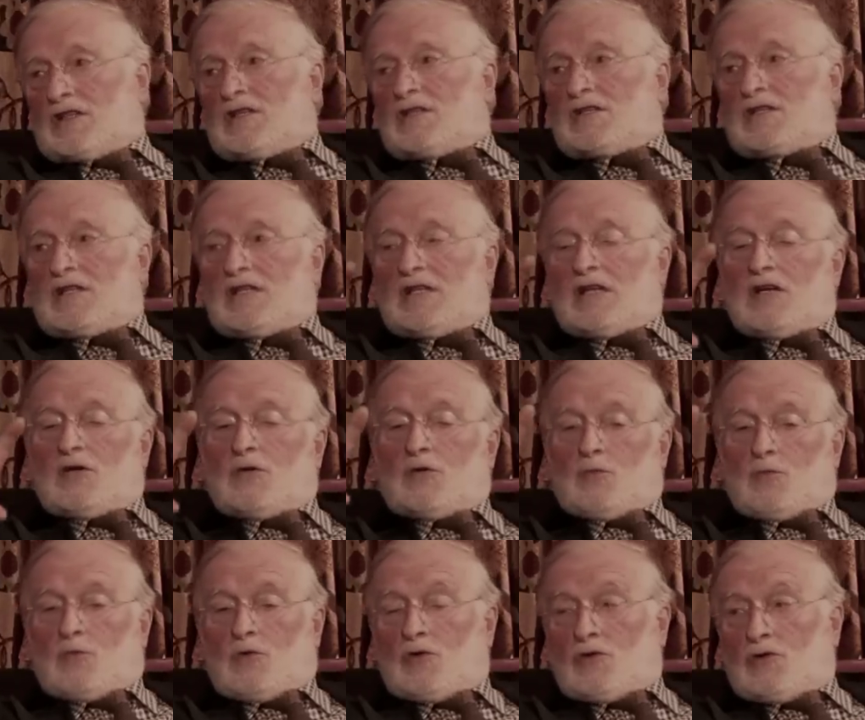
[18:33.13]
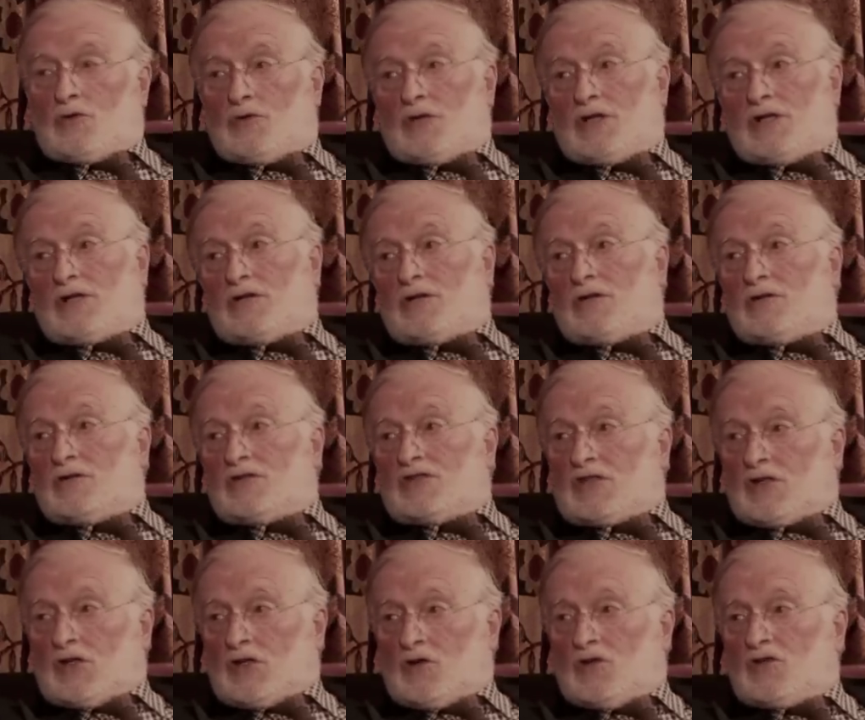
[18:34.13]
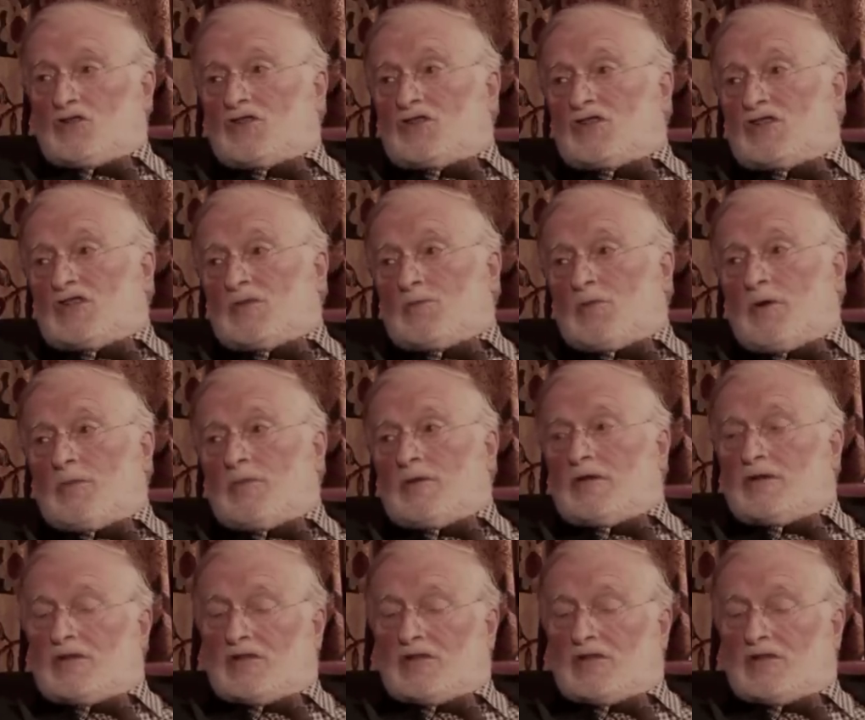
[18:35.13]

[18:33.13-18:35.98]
He said, now what you need to do is to cost this properly.